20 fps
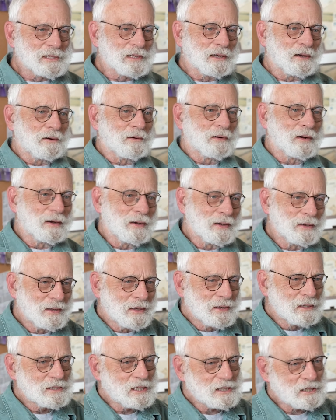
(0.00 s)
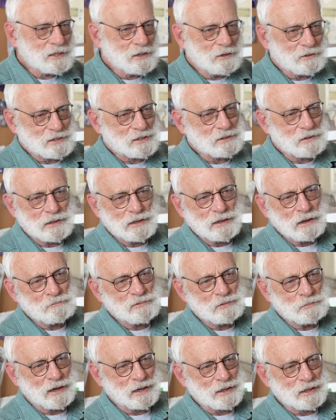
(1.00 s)
so uh, just shows you come
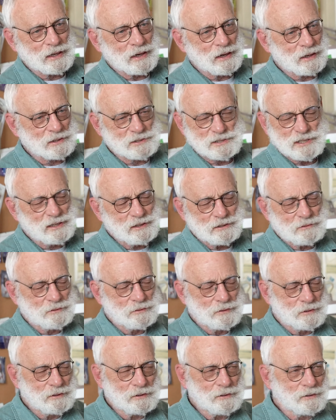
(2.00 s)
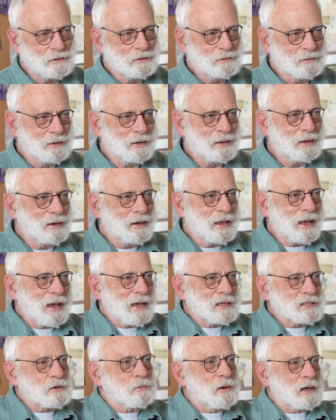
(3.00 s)
from archaeology, you, you don't know how to
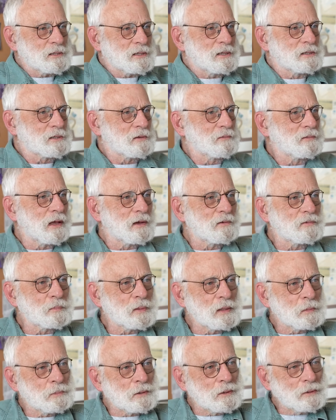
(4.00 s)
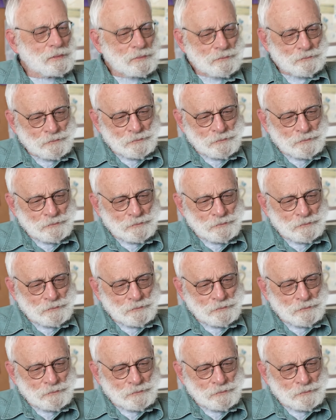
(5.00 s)
ask questions of life people.